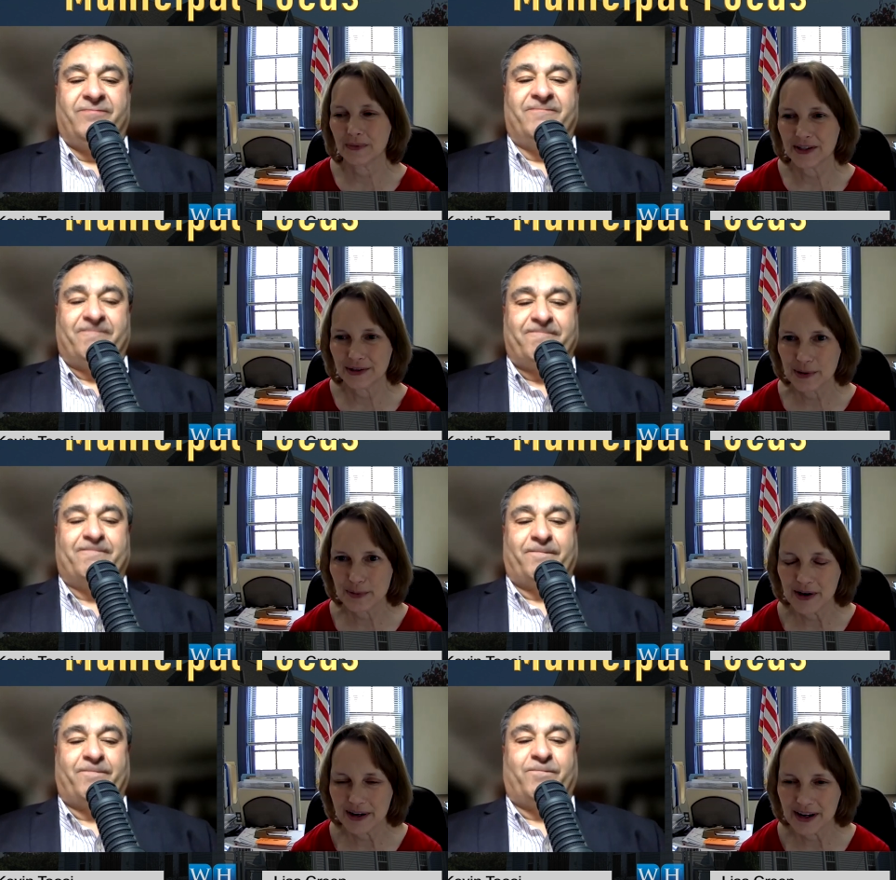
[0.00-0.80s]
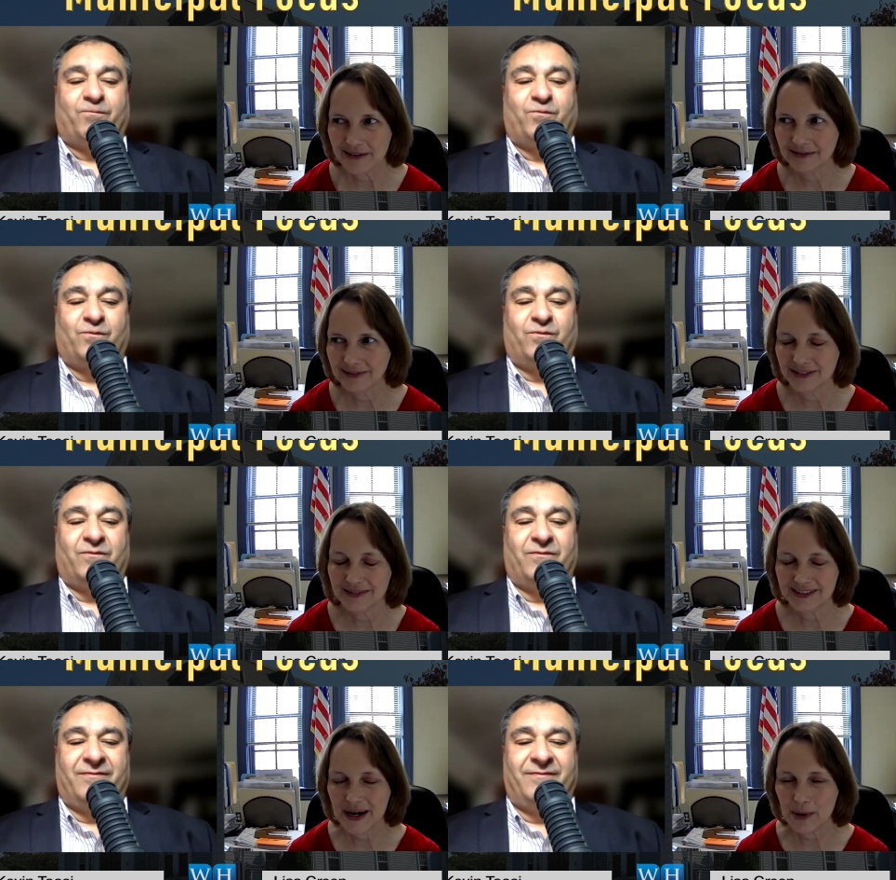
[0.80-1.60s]
Speaker 1: with you about our
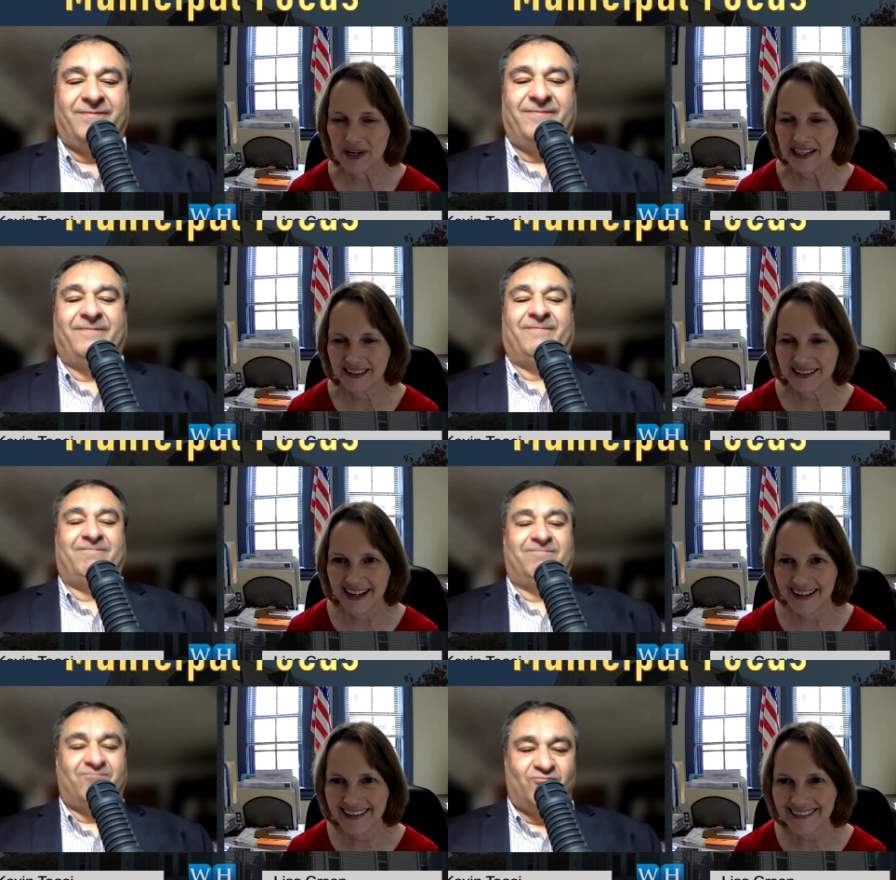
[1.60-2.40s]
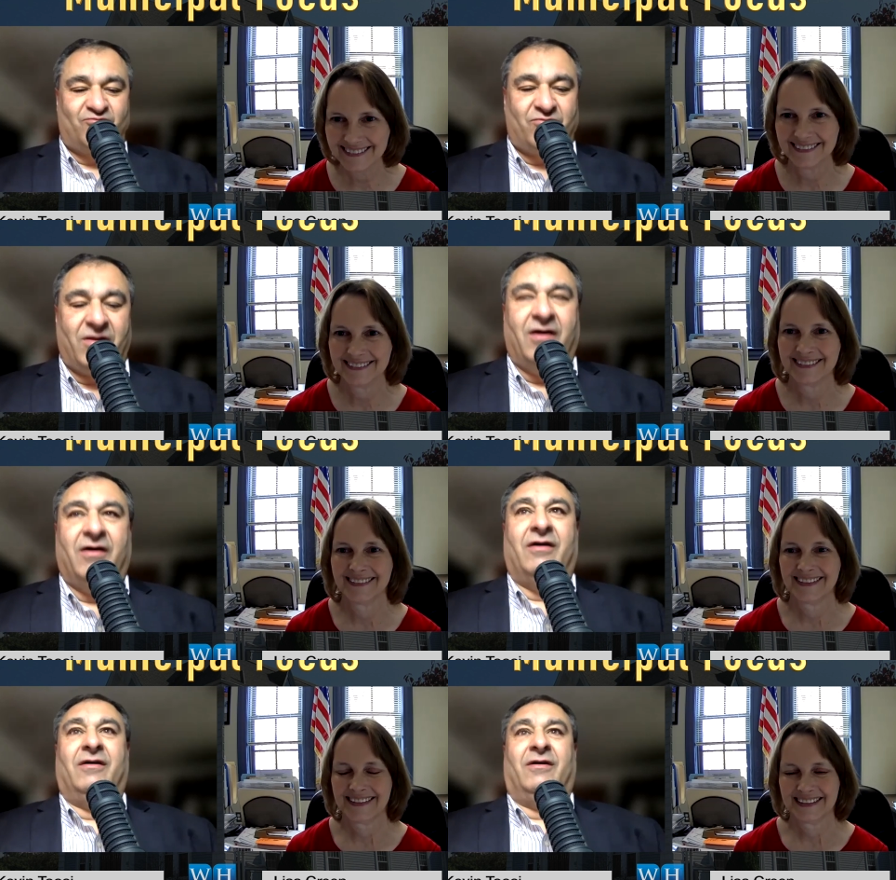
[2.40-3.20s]
town meeting today.
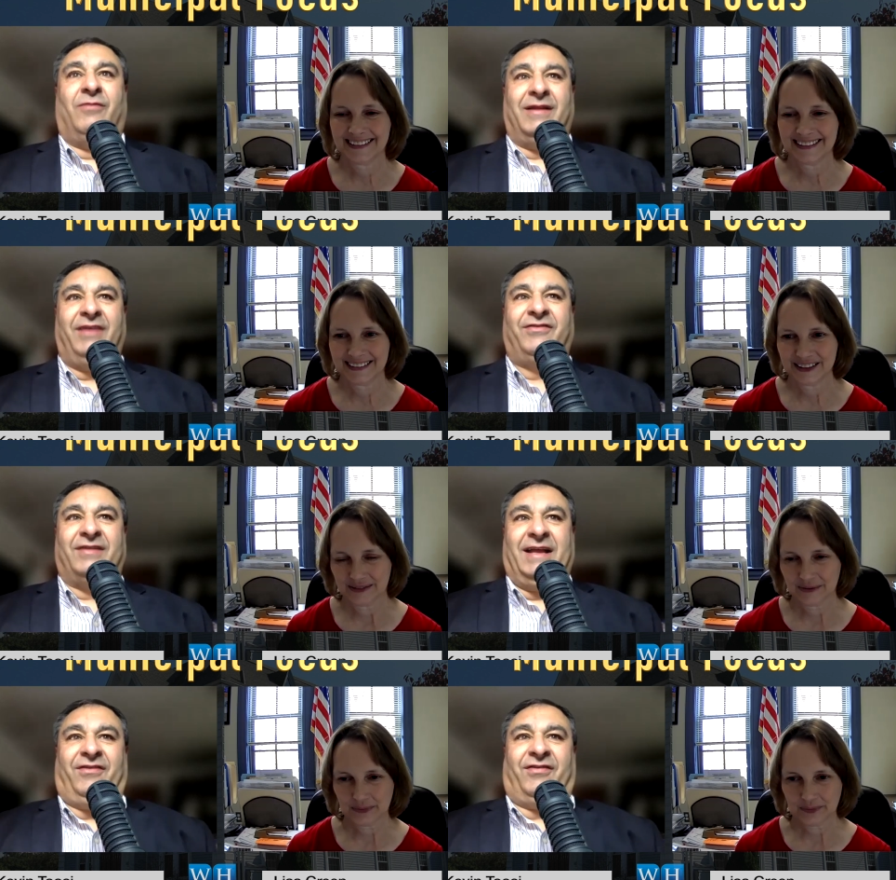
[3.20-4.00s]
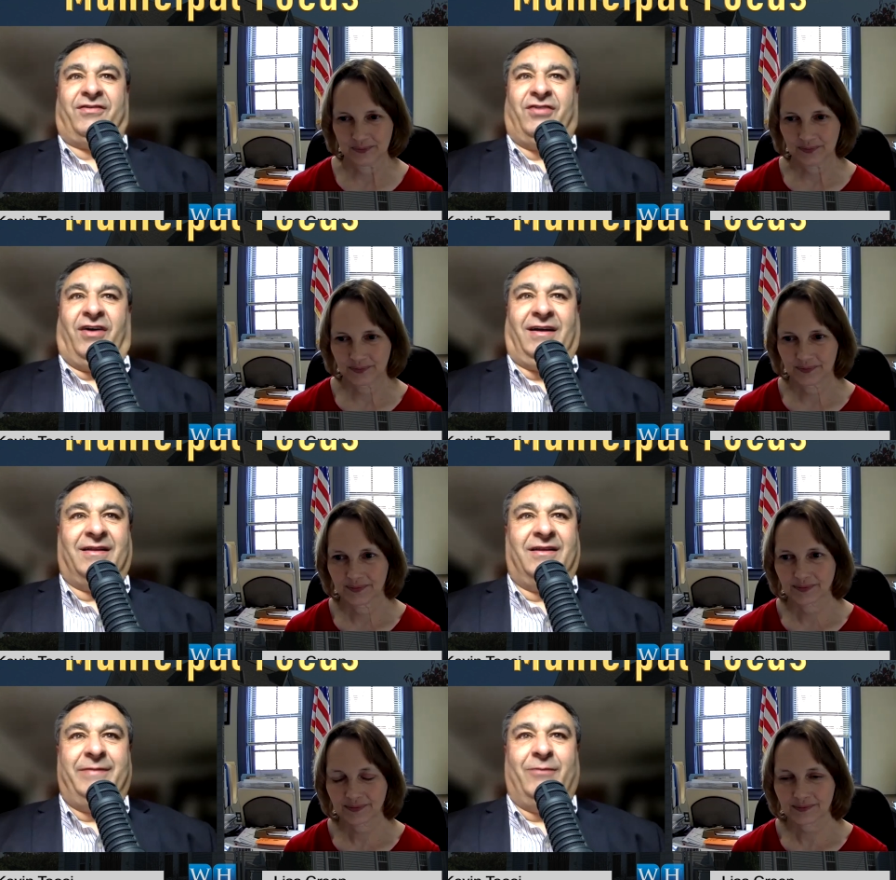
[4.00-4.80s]
Speaker 2: Well, let's let's talk a
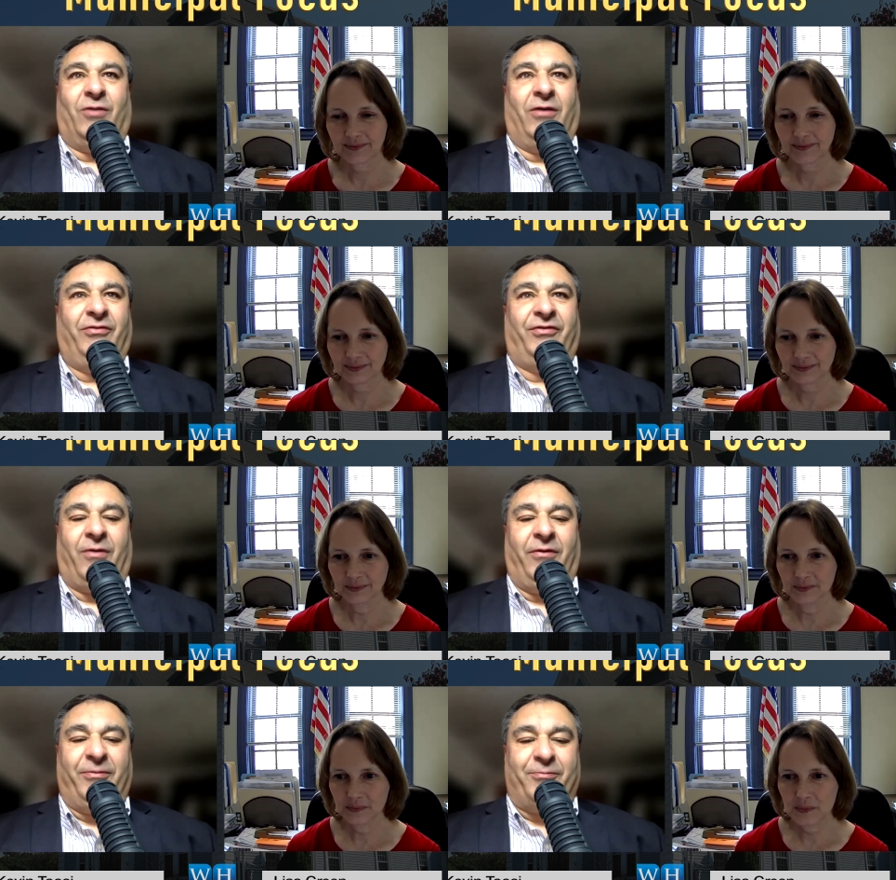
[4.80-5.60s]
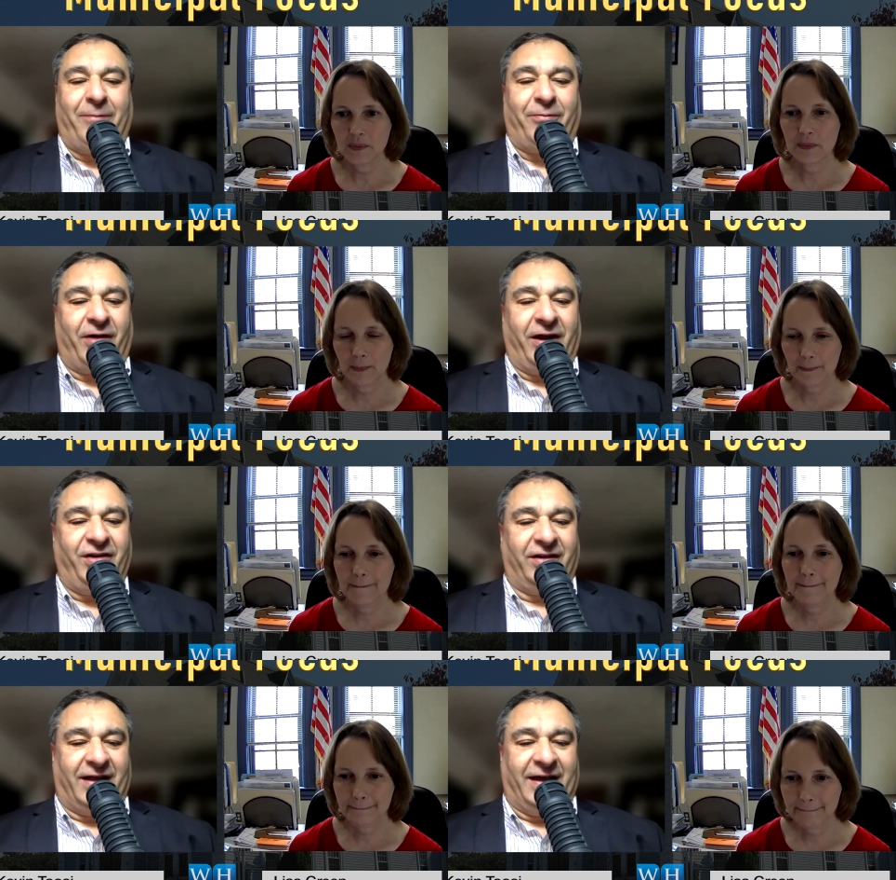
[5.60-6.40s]
little bit. What was what was
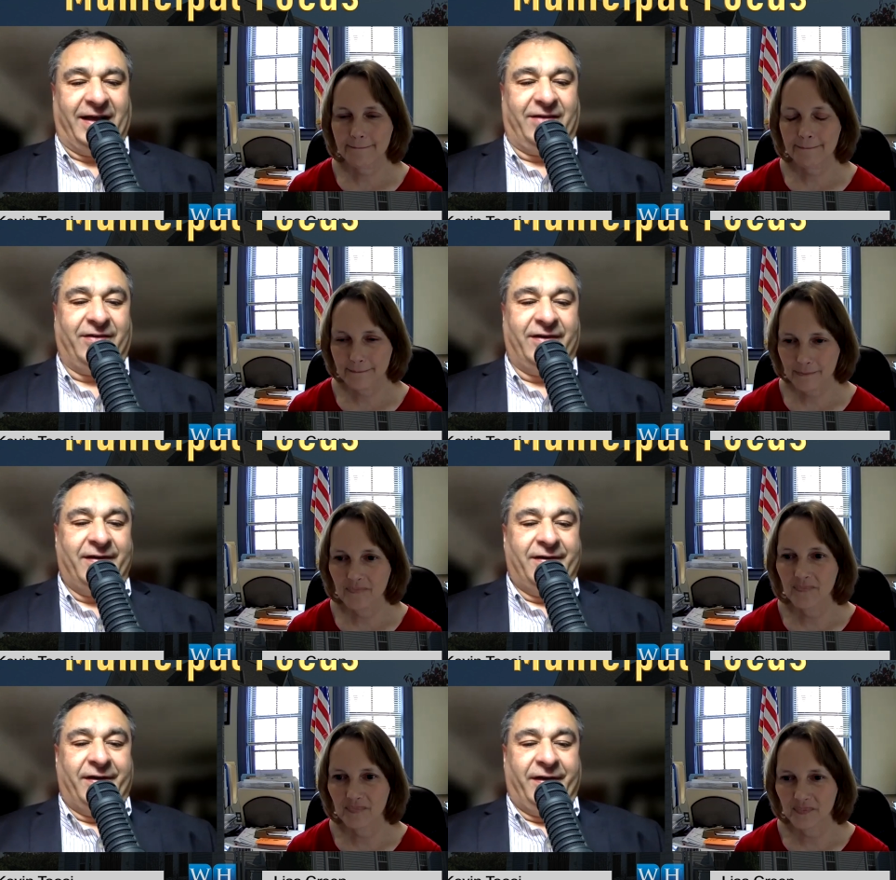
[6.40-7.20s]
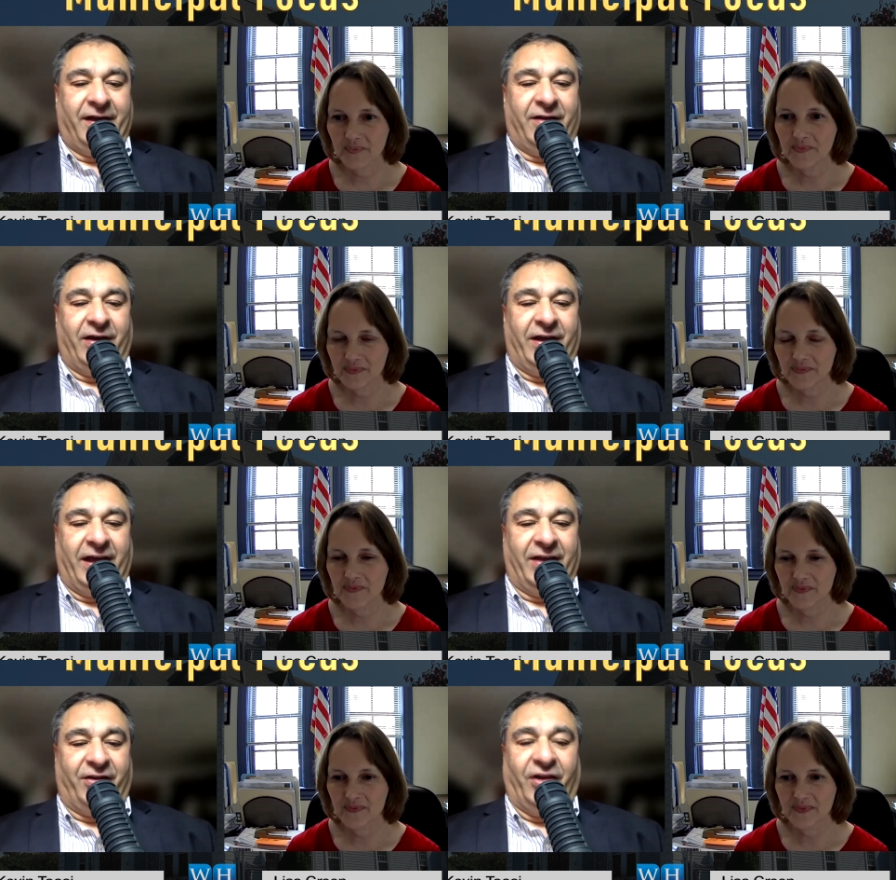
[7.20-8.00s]
preparation like you know, it,
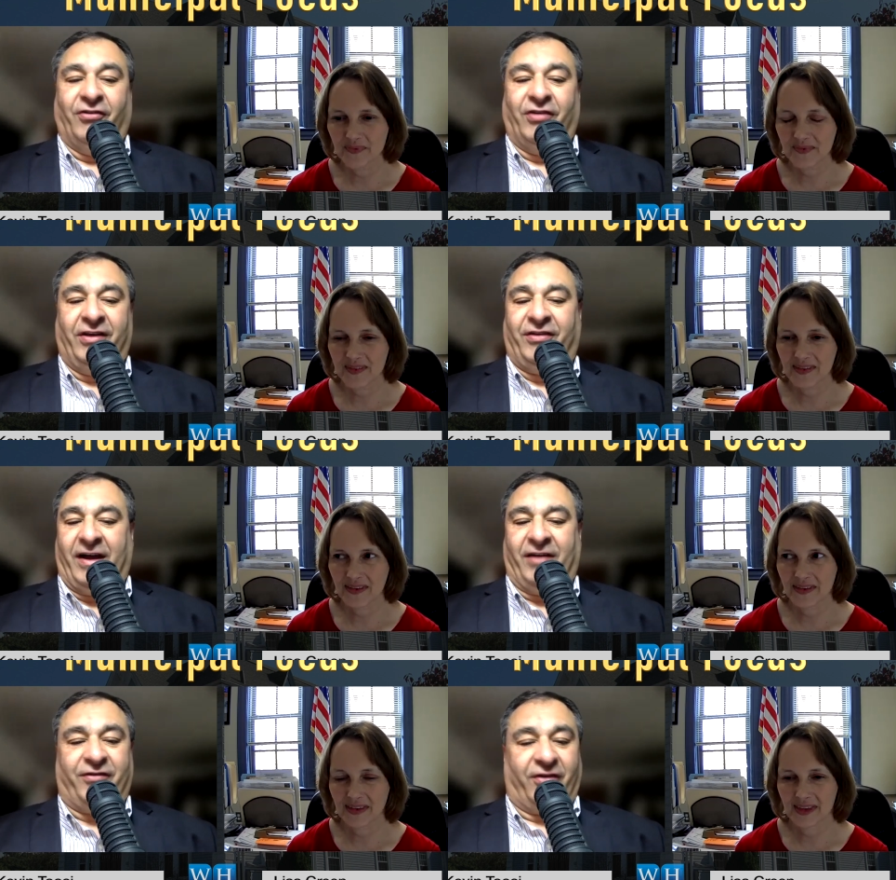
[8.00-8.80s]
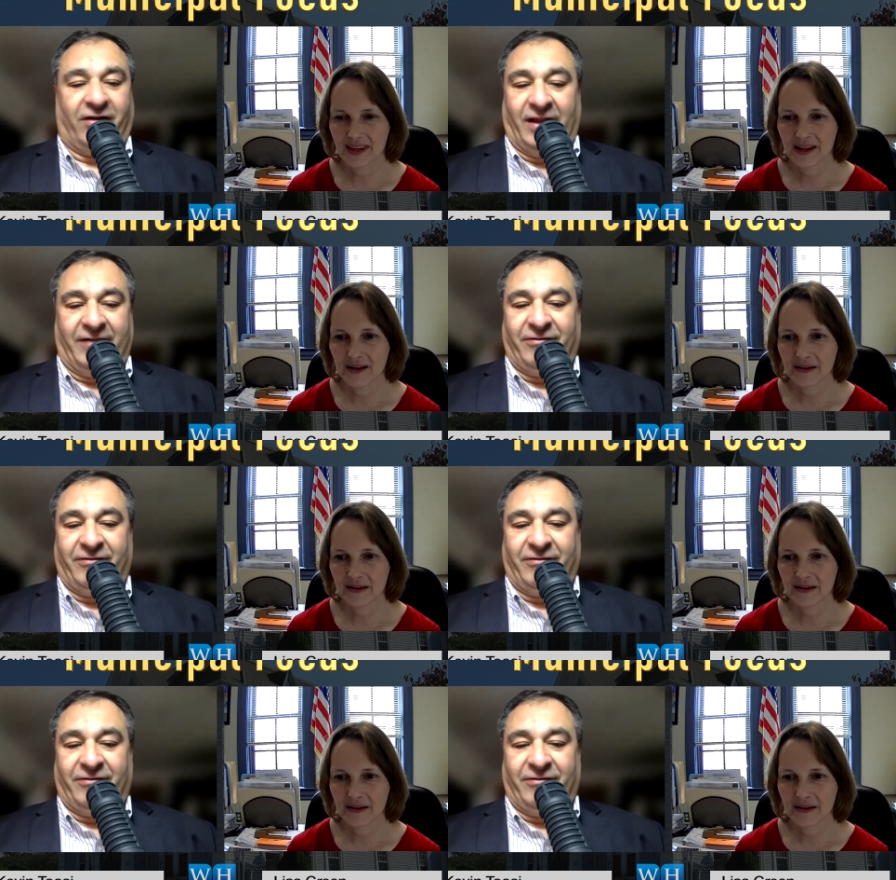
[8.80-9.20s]
it, usually starts earlier